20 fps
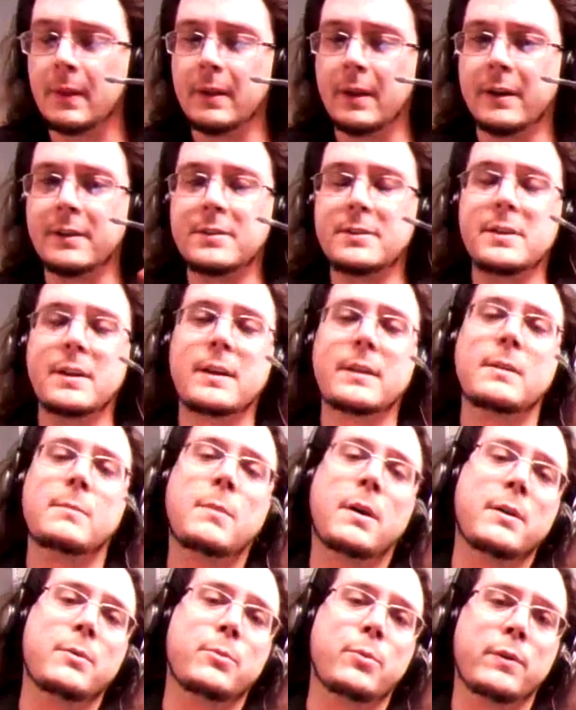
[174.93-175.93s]
Not saying
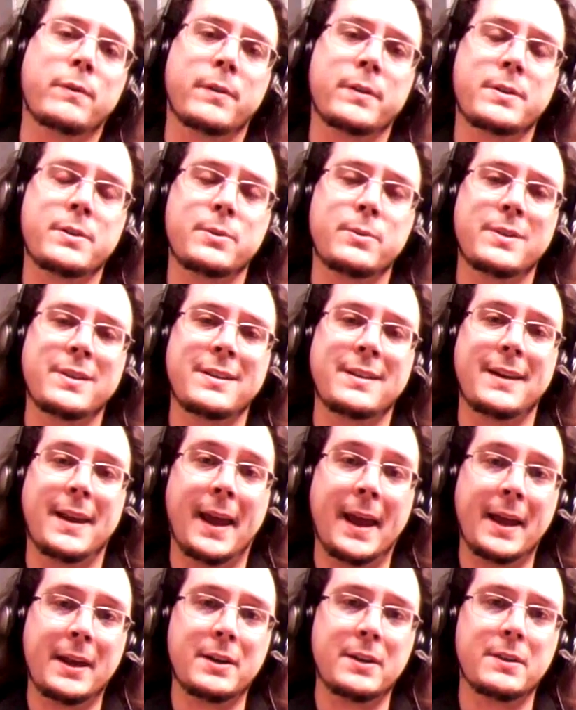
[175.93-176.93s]
that Modern Warfare two didn't
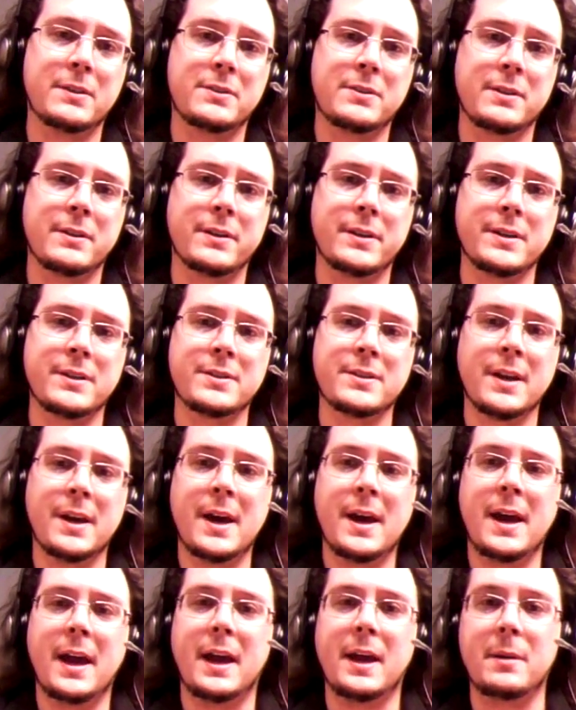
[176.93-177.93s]
add to the series
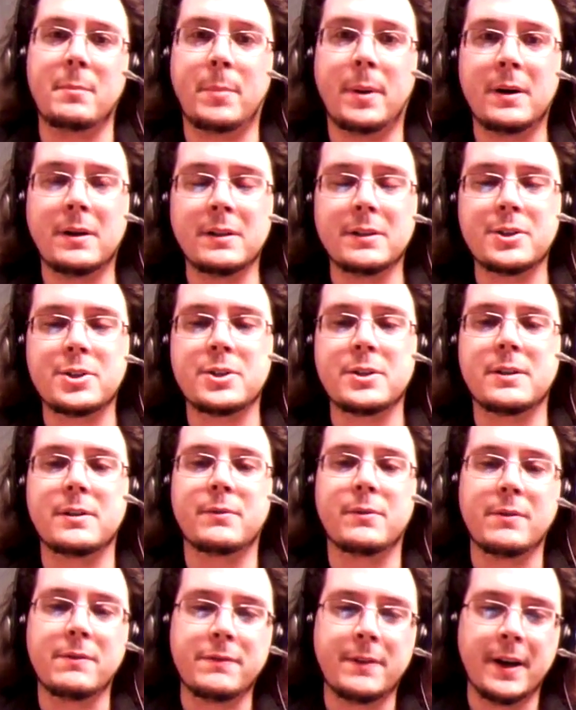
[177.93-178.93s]
and polish it
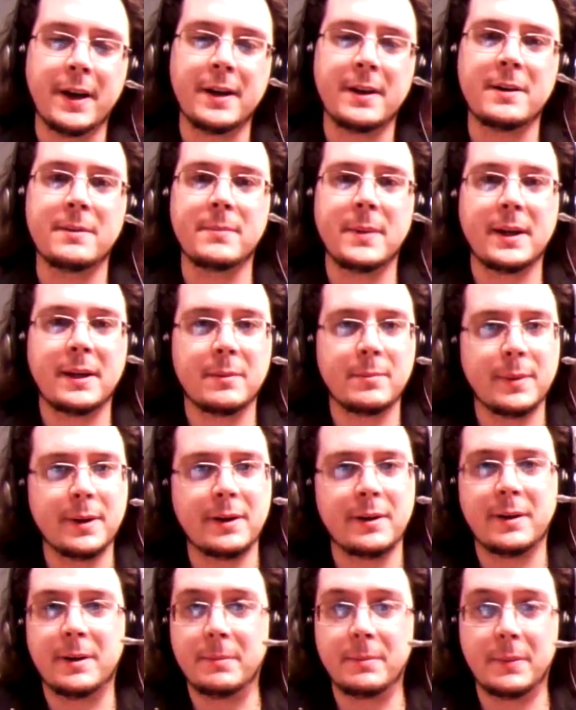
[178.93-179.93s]
and refine it and make it
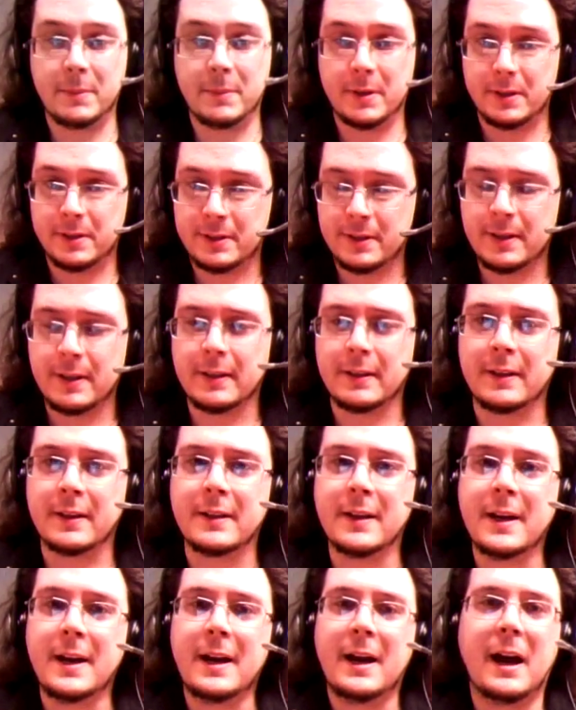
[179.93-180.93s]
better. I'm not saying
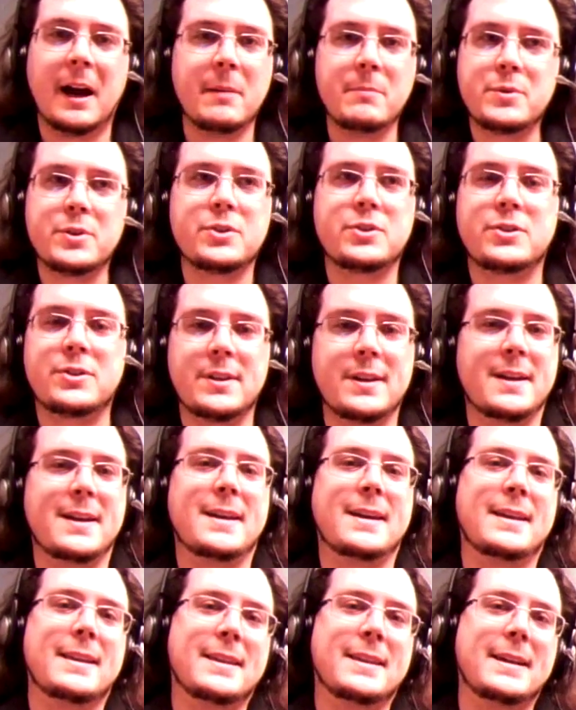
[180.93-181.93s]
that. I'm just
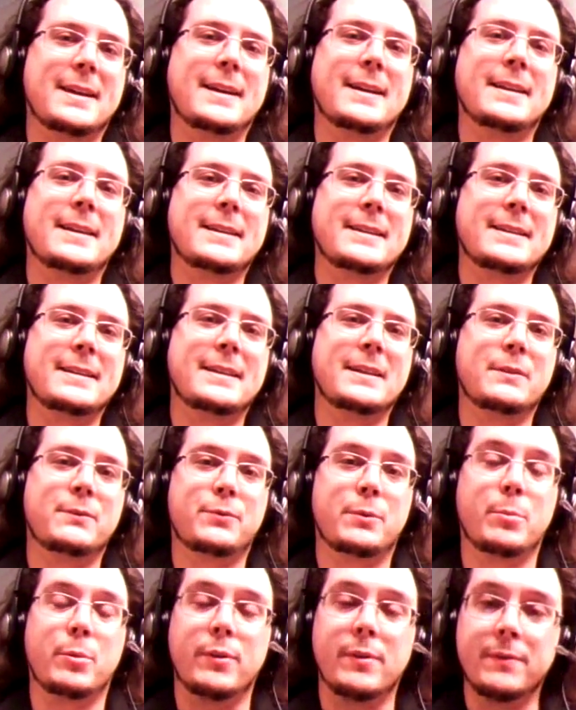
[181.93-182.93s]
saying that
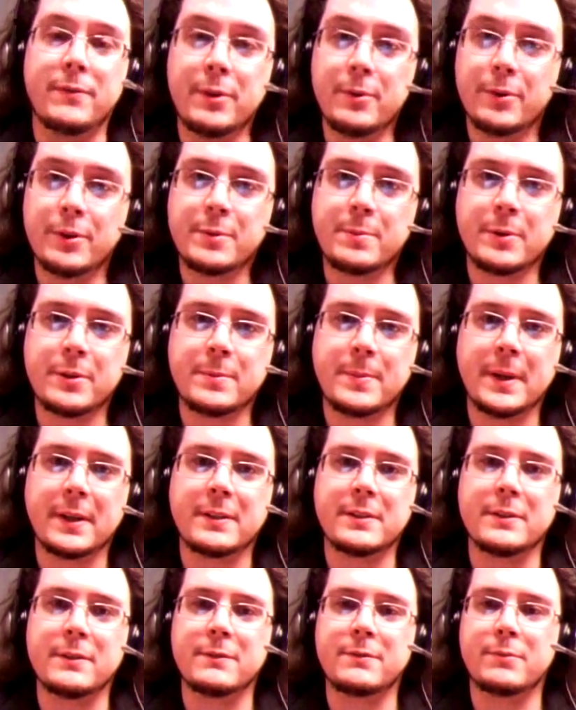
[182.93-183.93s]
from a reviewer's
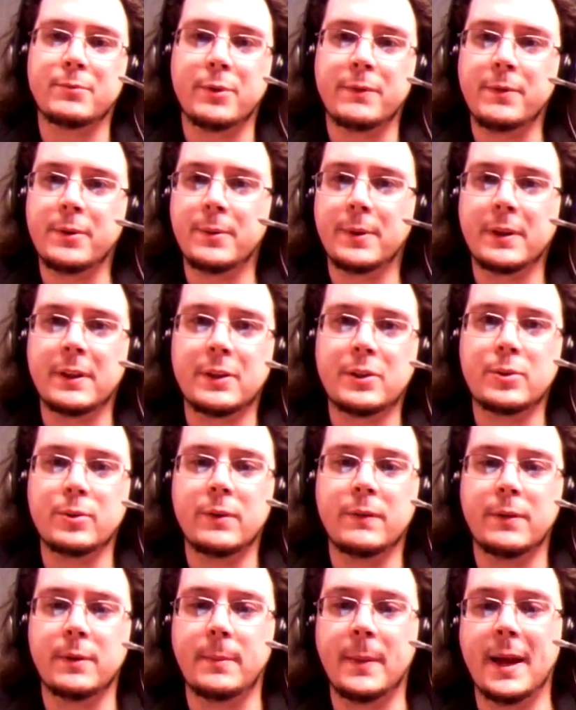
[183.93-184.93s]
perspective, reviewing the
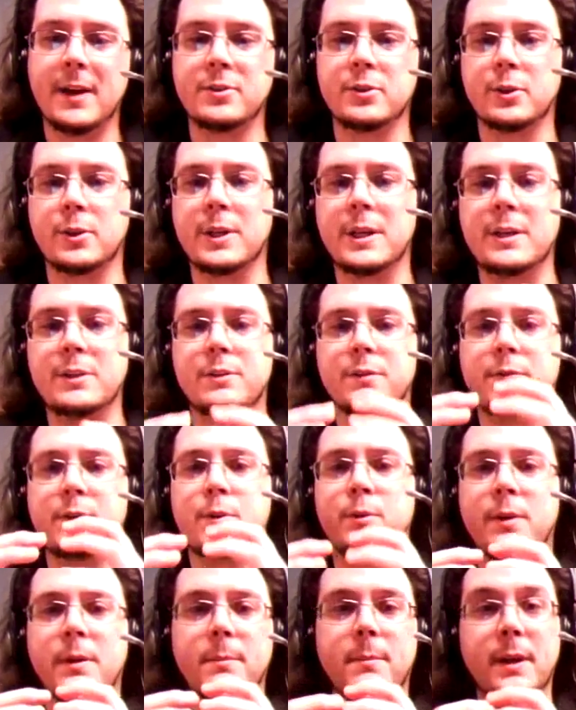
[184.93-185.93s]
two of them as a cohesive
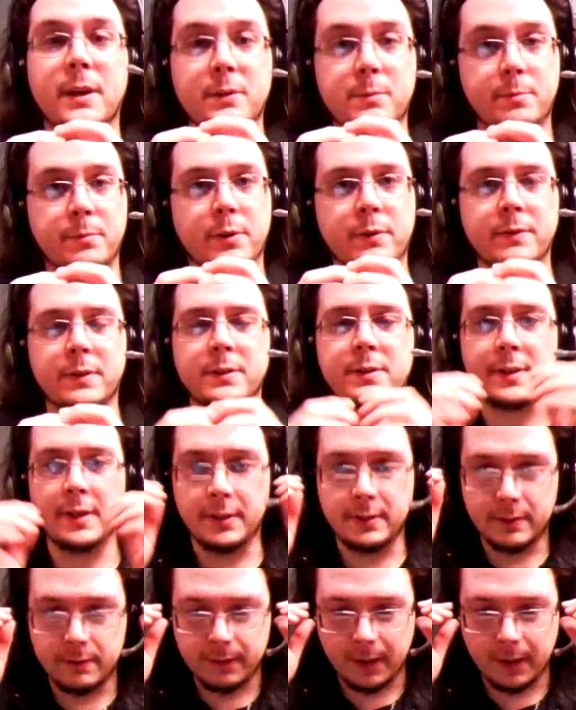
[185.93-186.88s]
unit makes perfect sense.